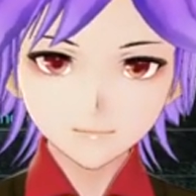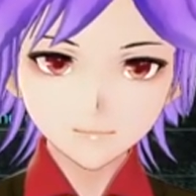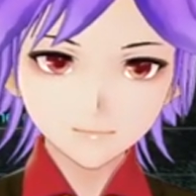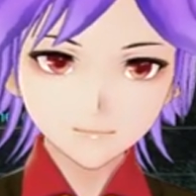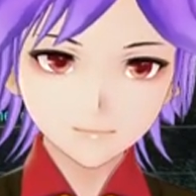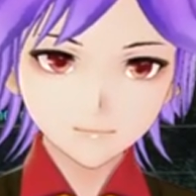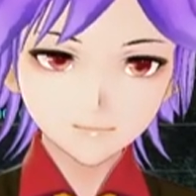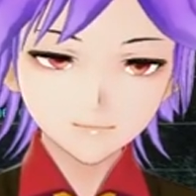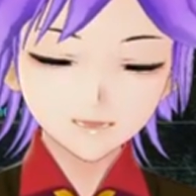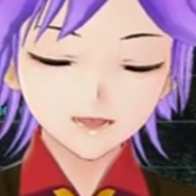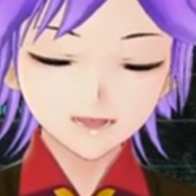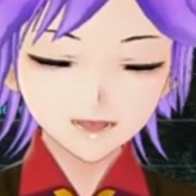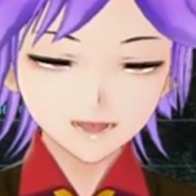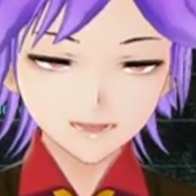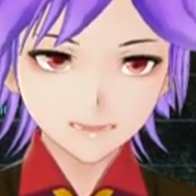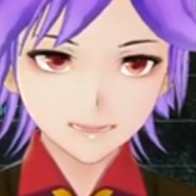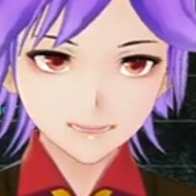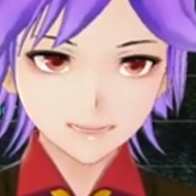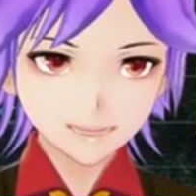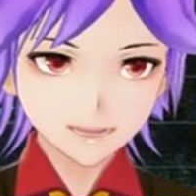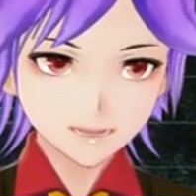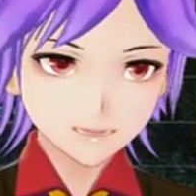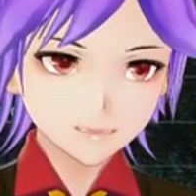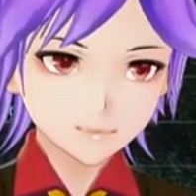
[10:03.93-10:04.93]
Banshee.
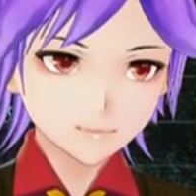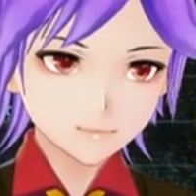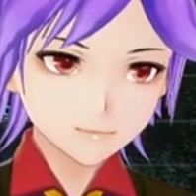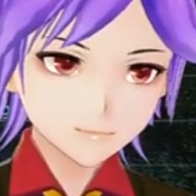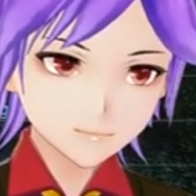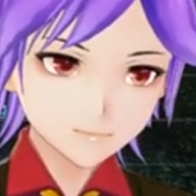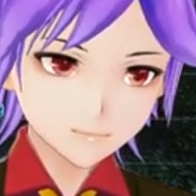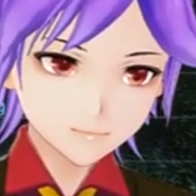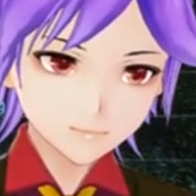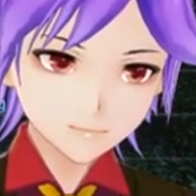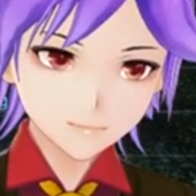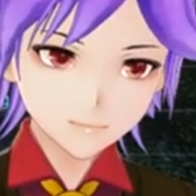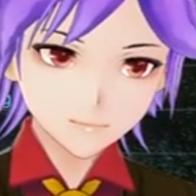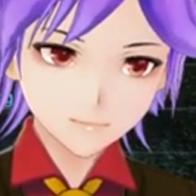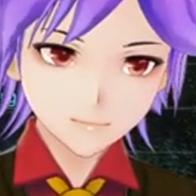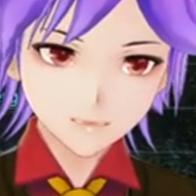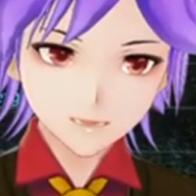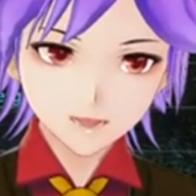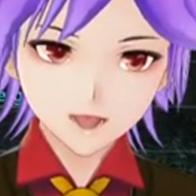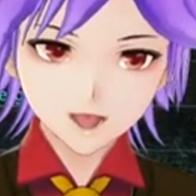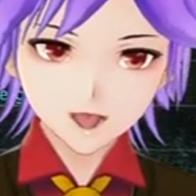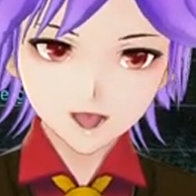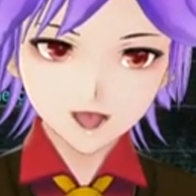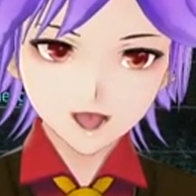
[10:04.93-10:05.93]

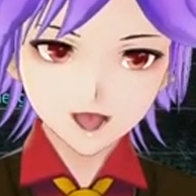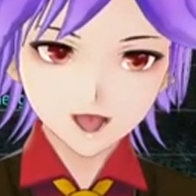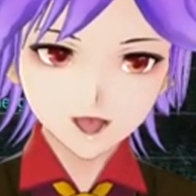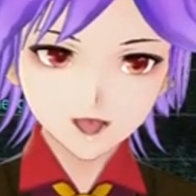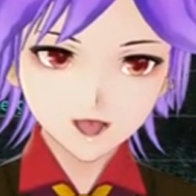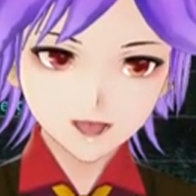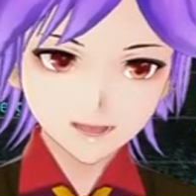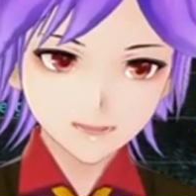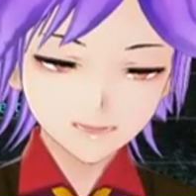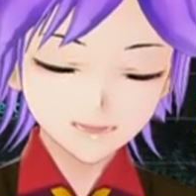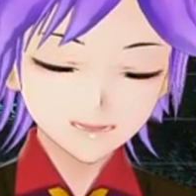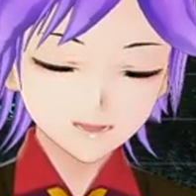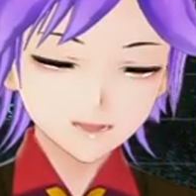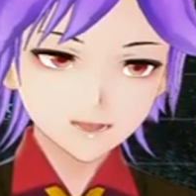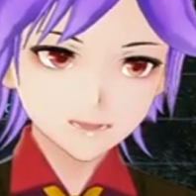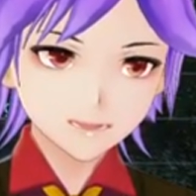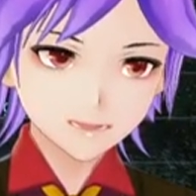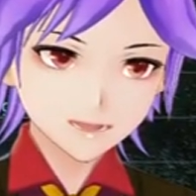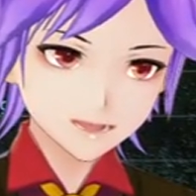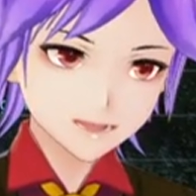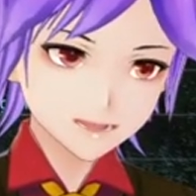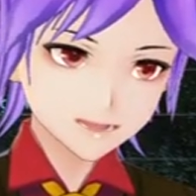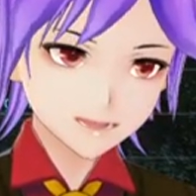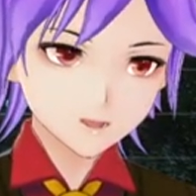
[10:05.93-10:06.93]
And the reason I'm
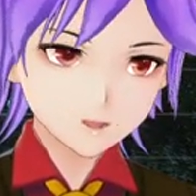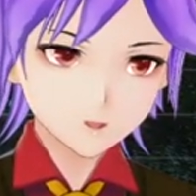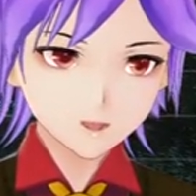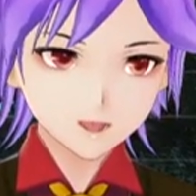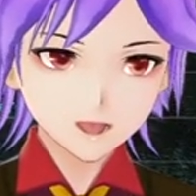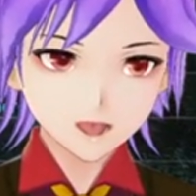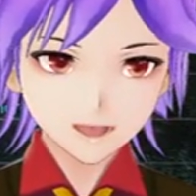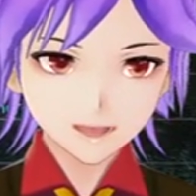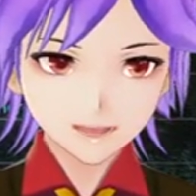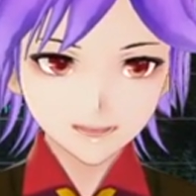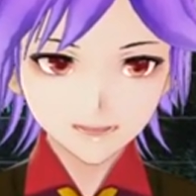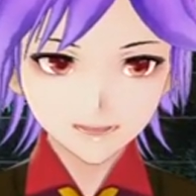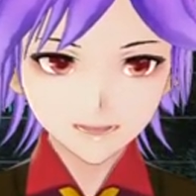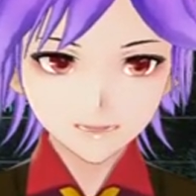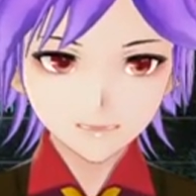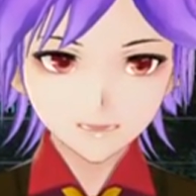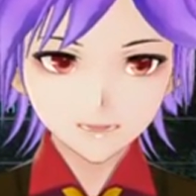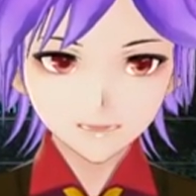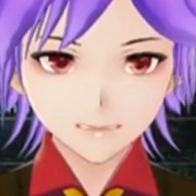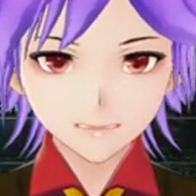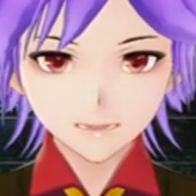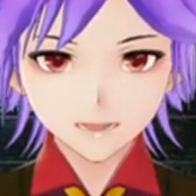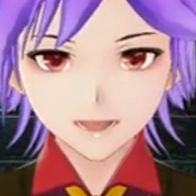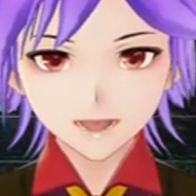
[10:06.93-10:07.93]
doing that is
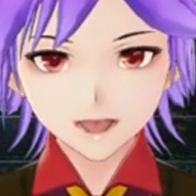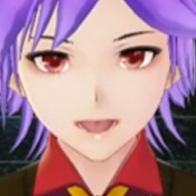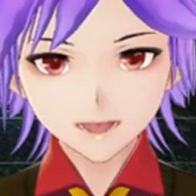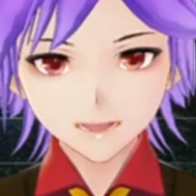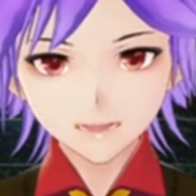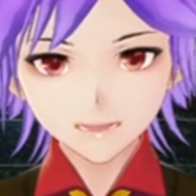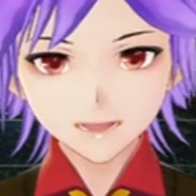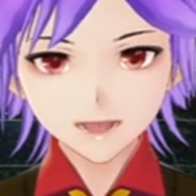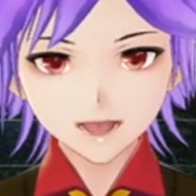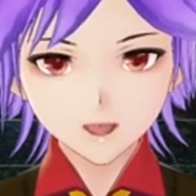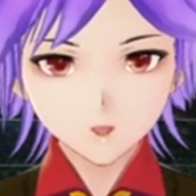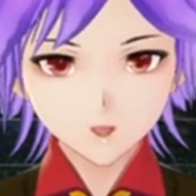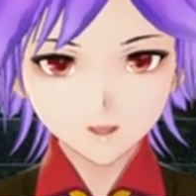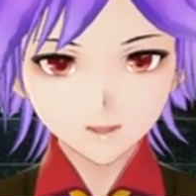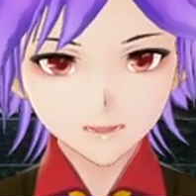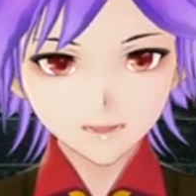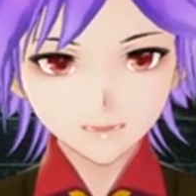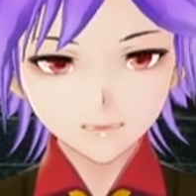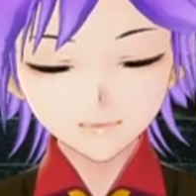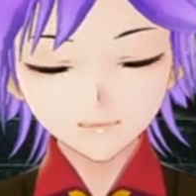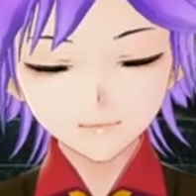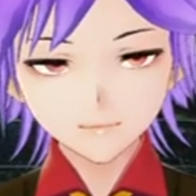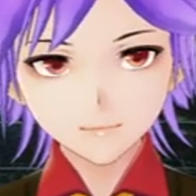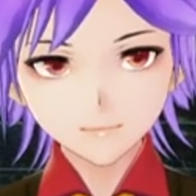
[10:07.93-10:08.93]
because I was
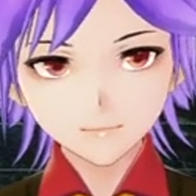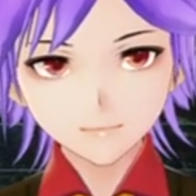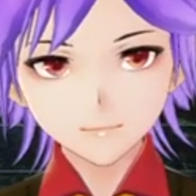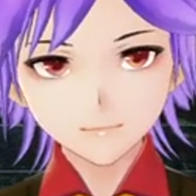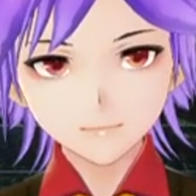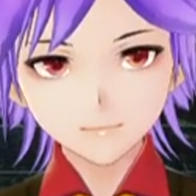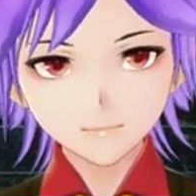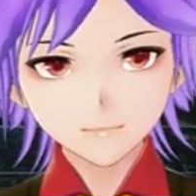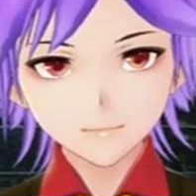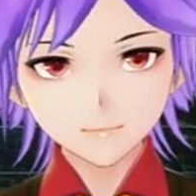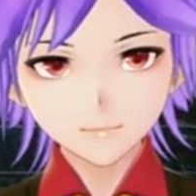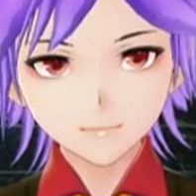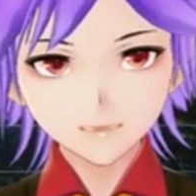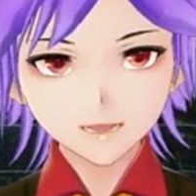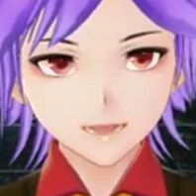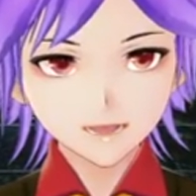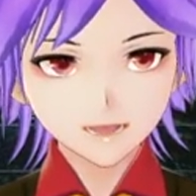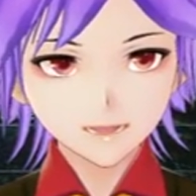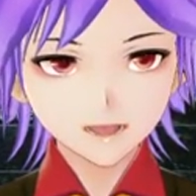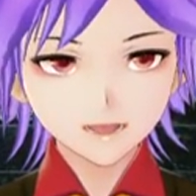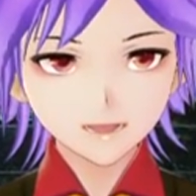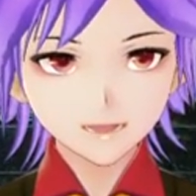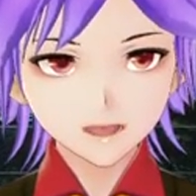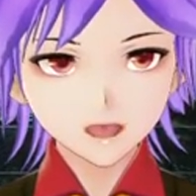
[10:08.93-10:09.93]
at least
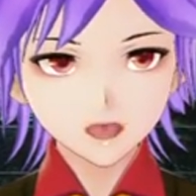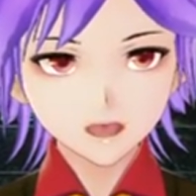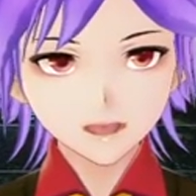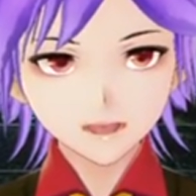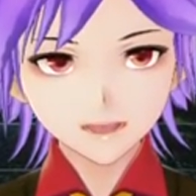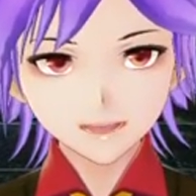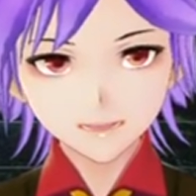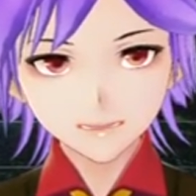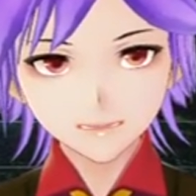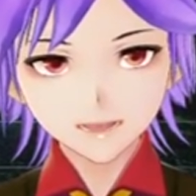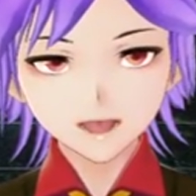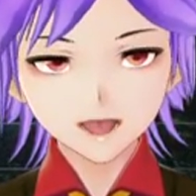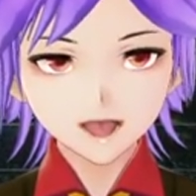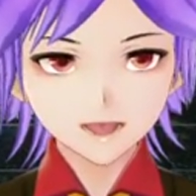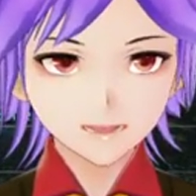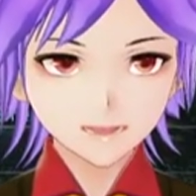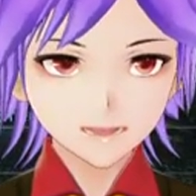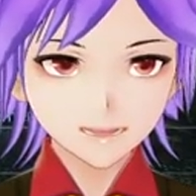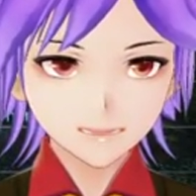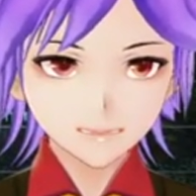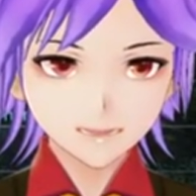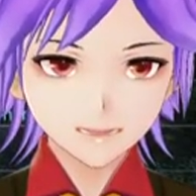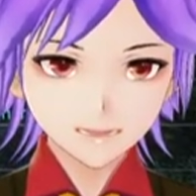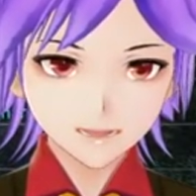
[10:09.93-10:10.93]
before this, I was
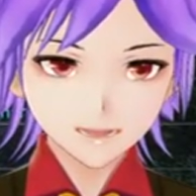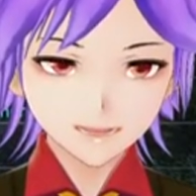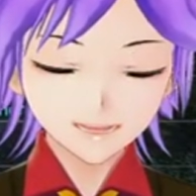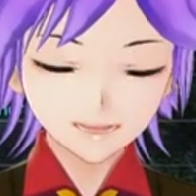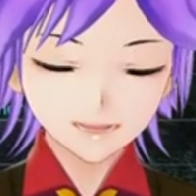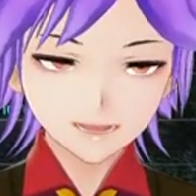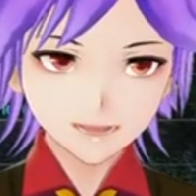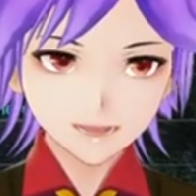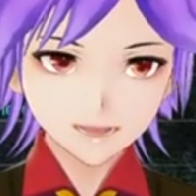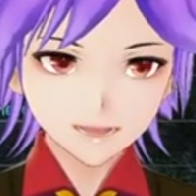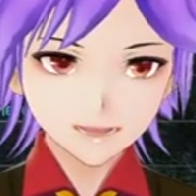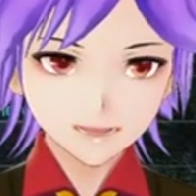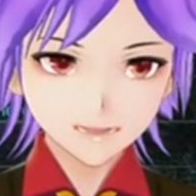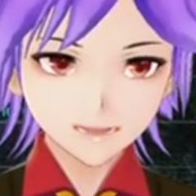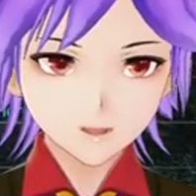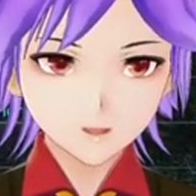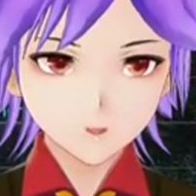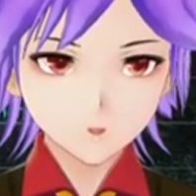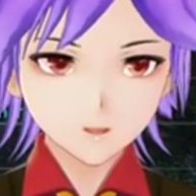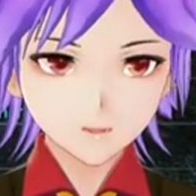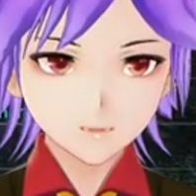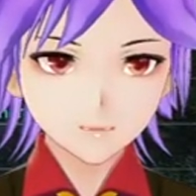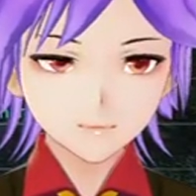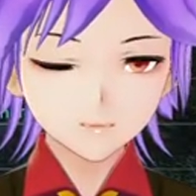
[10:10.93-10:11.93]
designated to,
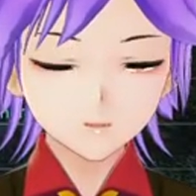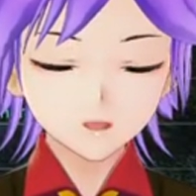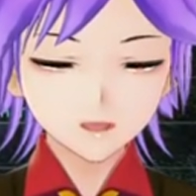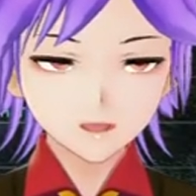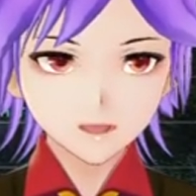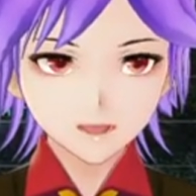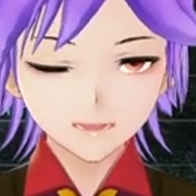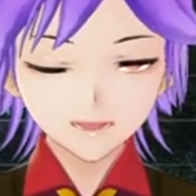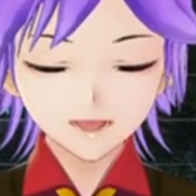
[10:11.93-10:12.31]
or at least I